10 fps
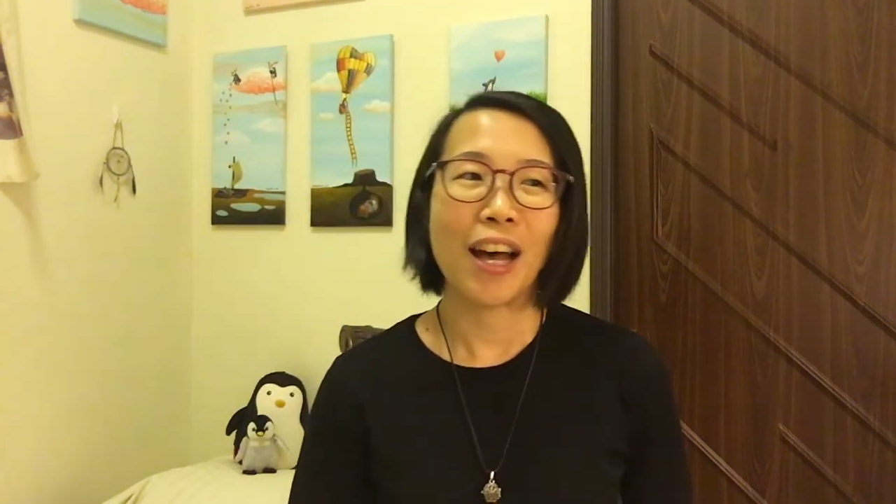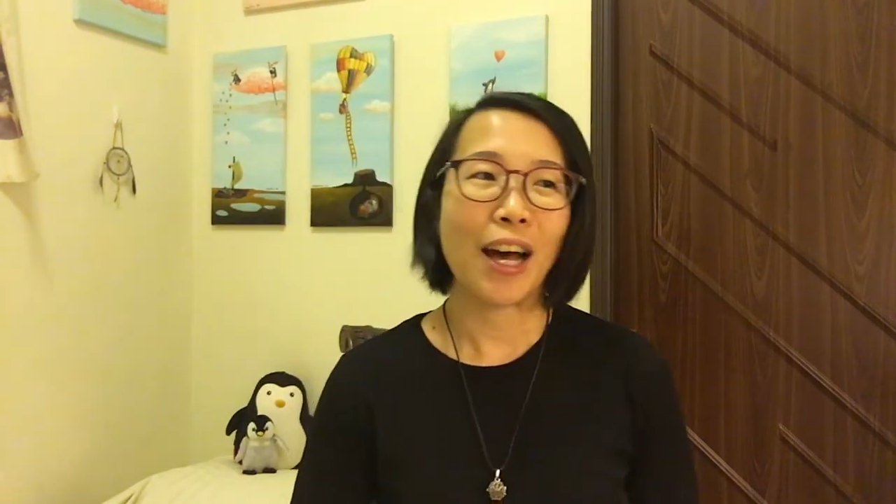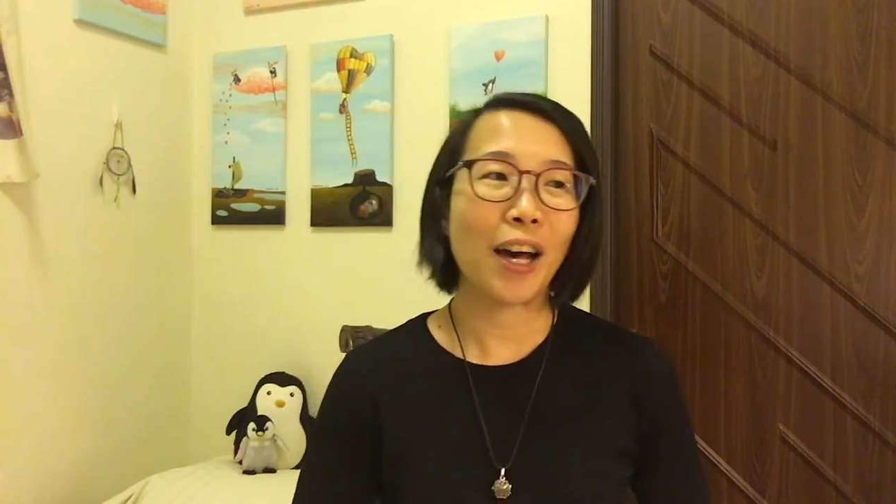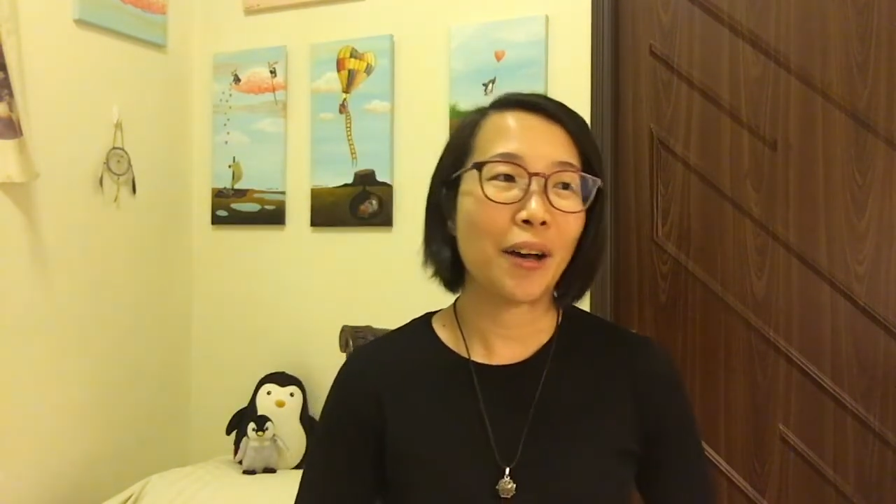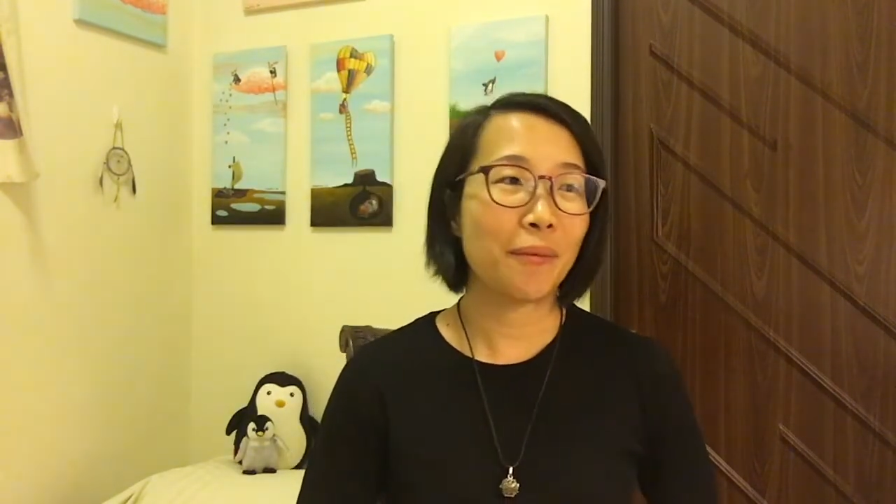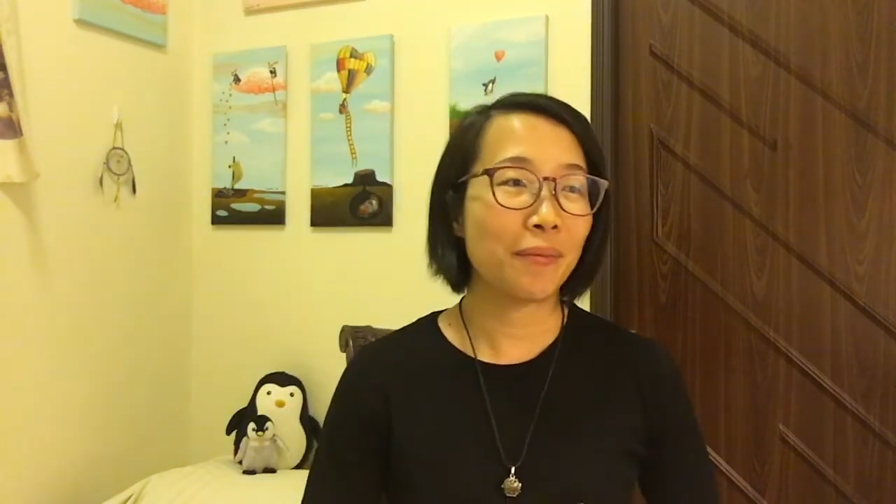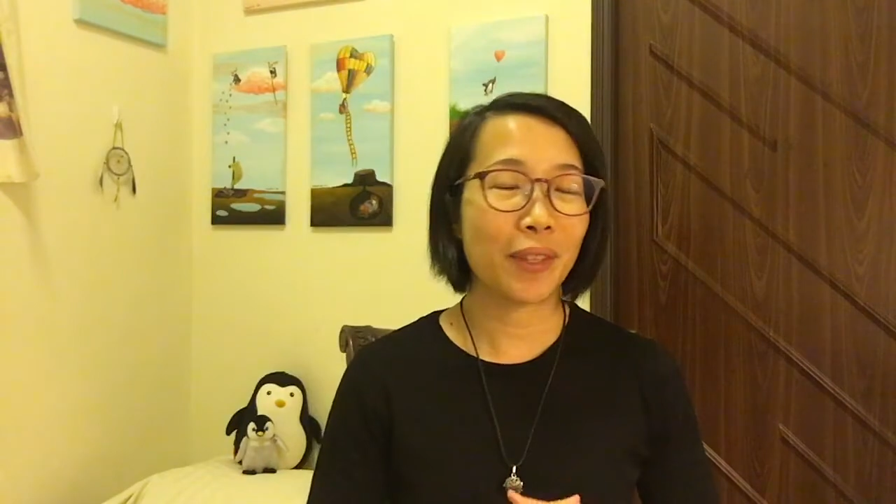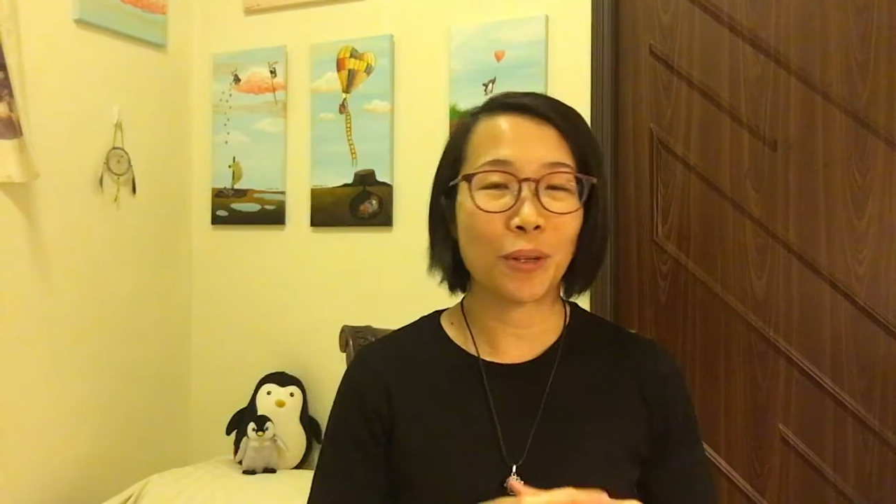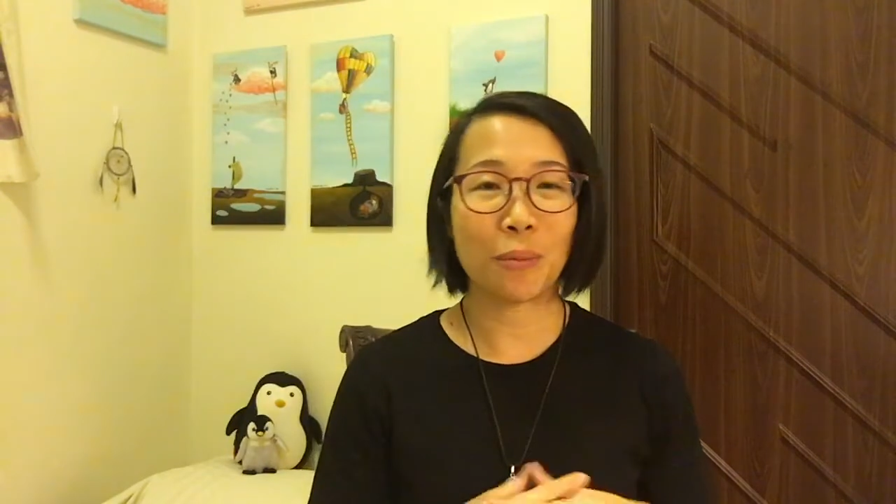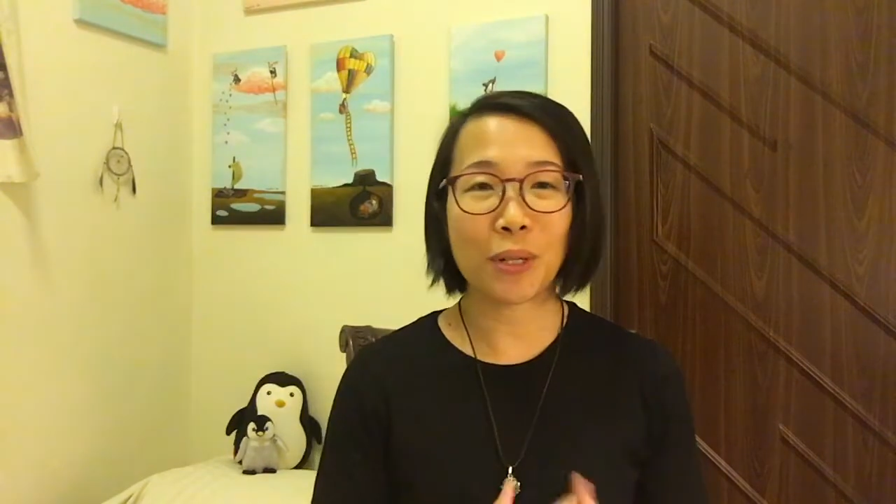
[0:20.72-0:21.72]
um, you
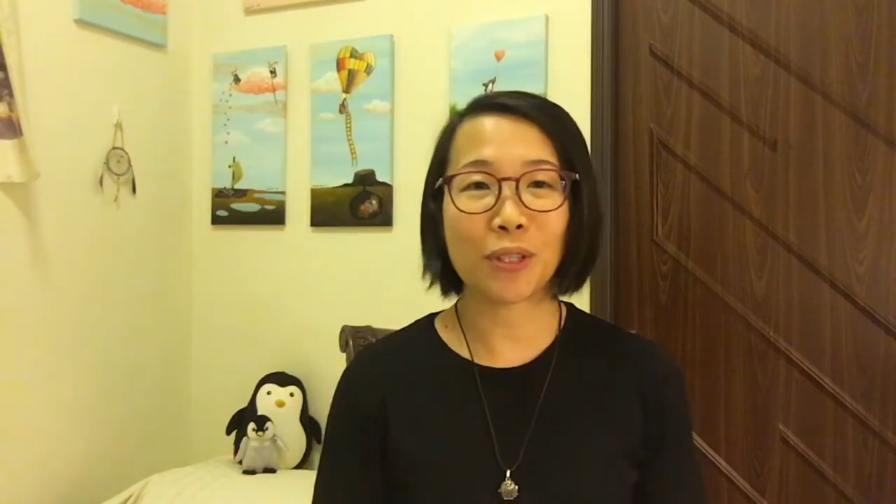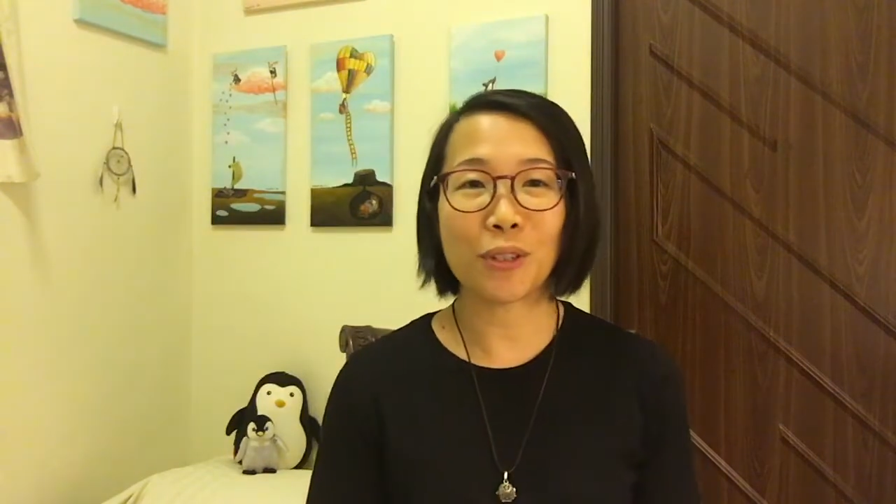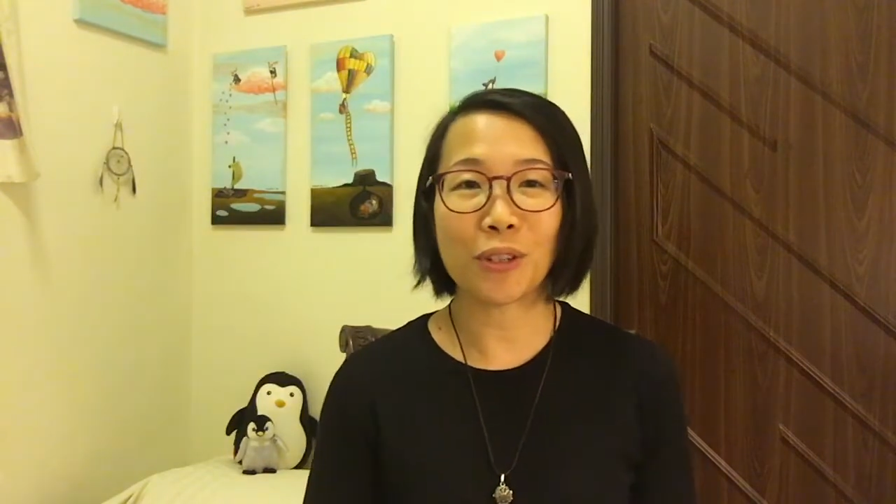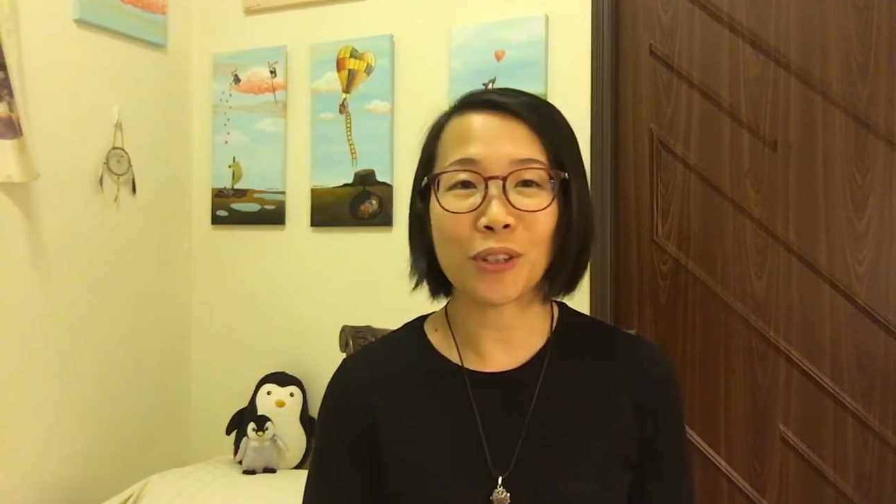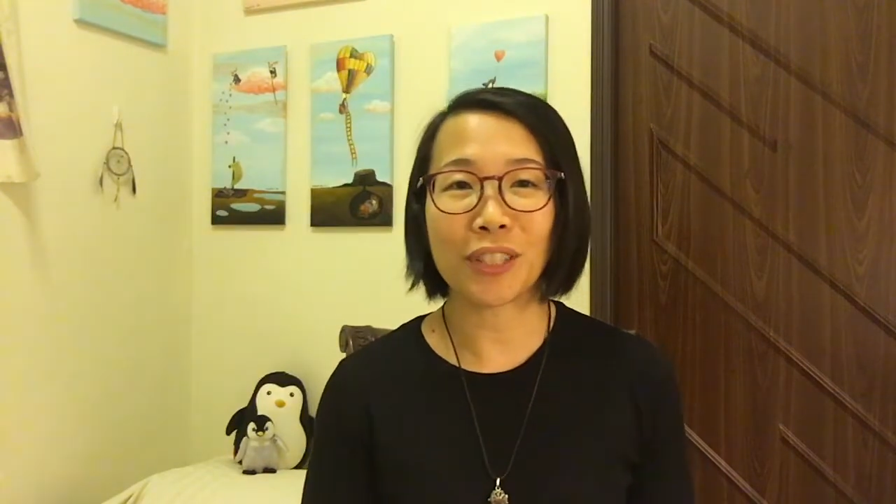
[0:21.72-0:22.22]
know, personal growth